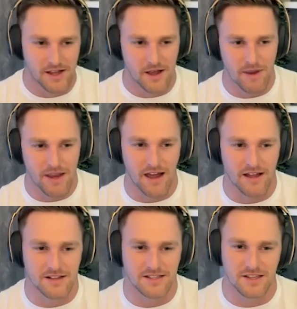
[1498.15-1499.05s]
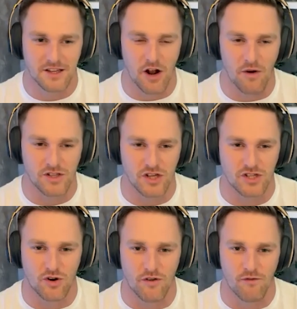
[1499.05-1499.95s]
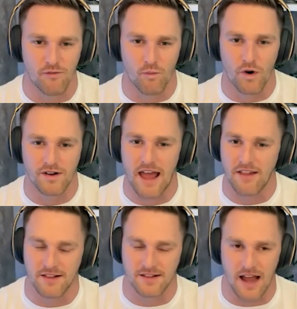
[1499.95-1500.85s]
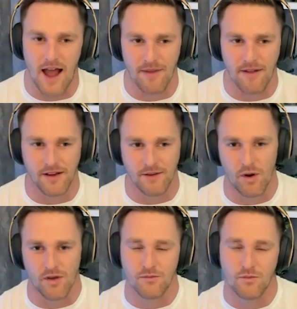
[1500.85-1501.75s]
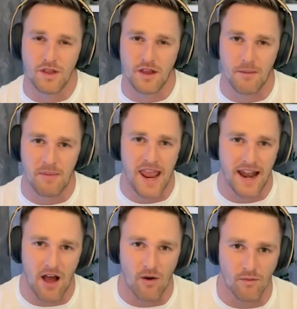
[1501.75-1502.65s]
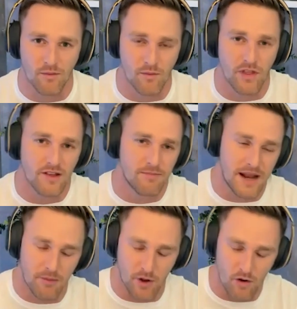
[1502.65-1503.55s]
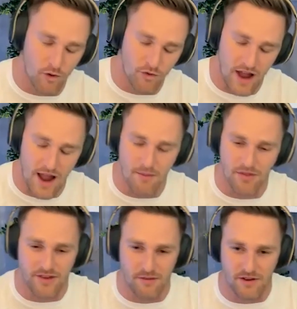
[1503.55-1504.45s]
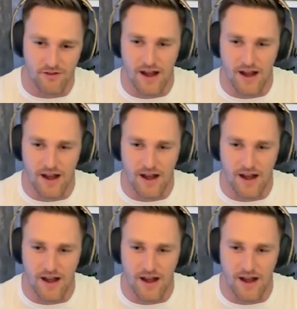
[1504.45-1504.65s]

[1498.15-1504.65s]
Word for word: because you know it just sort of worked out at the time that it wasn't really going to pan out with us being able to go full time with the 75